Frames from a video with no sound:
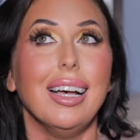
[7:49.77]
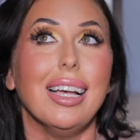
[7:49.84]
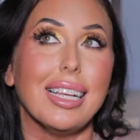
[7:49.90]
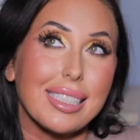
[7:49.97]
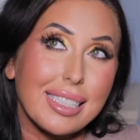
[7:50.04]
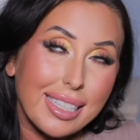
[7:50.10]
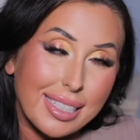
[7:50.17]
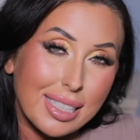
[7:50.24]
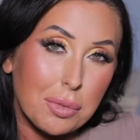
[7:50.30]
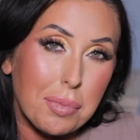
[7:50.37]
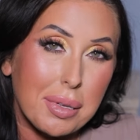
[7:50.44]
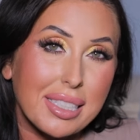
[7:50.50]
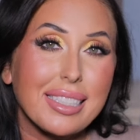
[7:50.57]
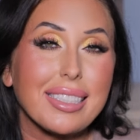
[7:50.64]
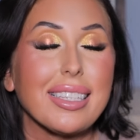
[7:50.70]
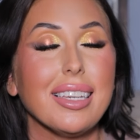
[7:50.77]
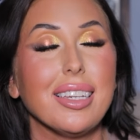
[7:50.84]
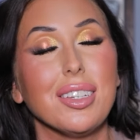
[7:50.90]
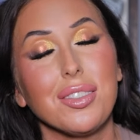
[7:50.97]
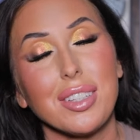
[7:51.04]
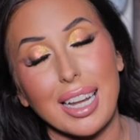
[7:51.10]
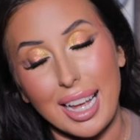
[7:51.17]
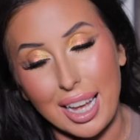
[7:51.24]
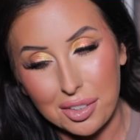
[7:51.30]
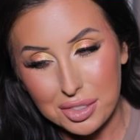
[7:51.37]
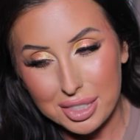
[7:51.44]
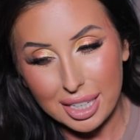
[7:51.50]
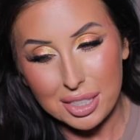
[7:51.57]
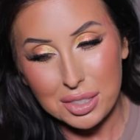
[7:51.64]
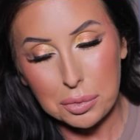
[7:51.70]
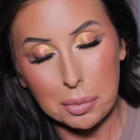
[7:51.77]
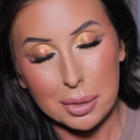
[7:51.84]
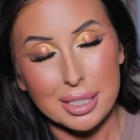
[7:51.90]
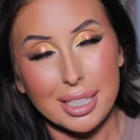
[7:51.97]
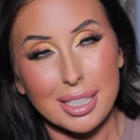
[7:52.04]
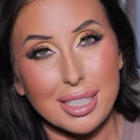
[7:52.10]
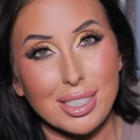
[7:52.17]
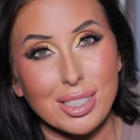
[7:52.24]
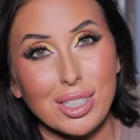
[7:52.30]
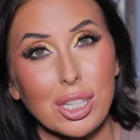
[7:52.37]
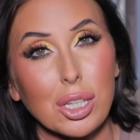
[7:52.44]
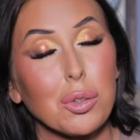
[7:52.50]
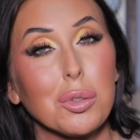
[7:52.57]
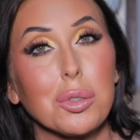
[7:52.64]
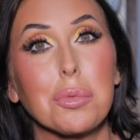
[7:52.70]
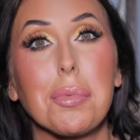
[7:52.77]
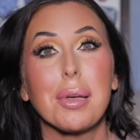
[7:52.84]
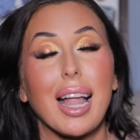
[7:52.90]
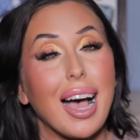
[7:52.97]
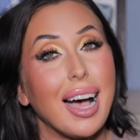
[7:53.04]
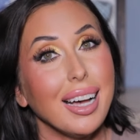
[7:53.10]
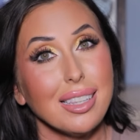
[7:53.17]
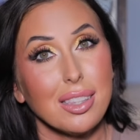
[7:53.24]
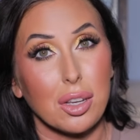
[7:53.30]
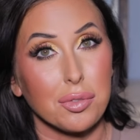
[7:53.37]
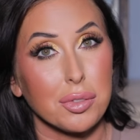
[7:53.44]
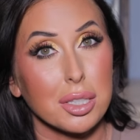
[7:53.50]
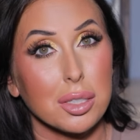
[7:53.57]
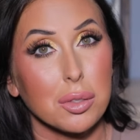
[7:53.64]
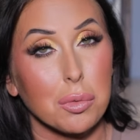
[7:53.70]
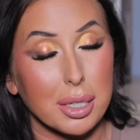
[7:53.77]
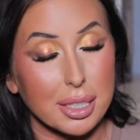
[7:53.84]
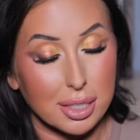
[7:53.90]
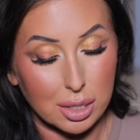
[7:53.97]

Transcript: it's expensive and I have setting sprays I need to use, but I love this one.